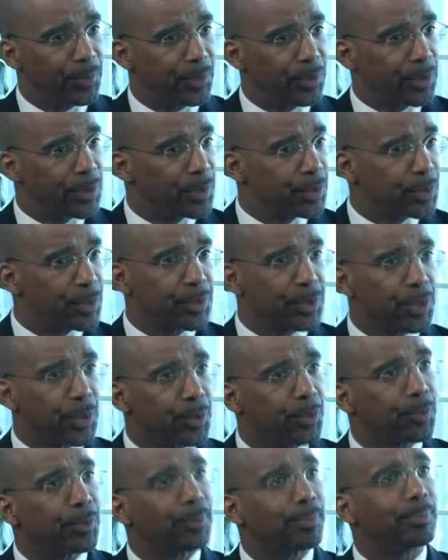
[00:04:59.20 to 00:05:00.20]
Those
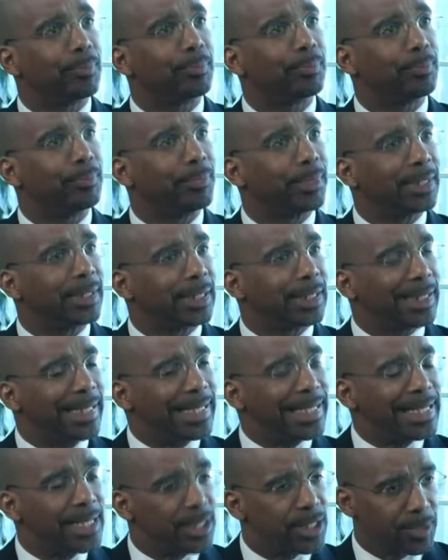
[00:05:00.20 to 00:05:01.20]
don't
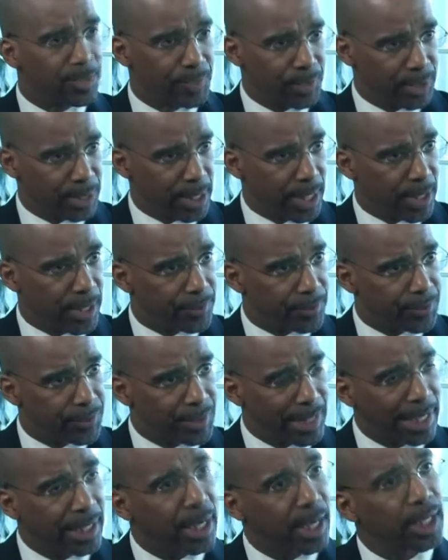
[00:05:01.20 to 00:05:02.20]
lend themselves,
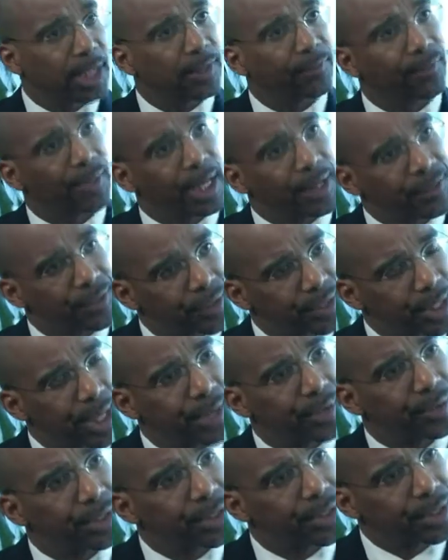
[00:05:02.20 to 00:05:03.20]
that kind of
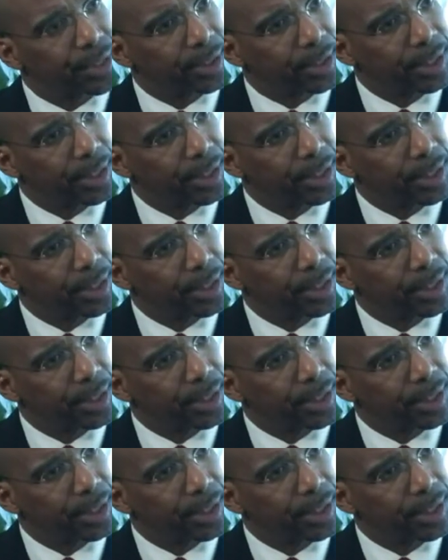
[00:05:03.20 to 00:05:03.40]
lifestyle doesn't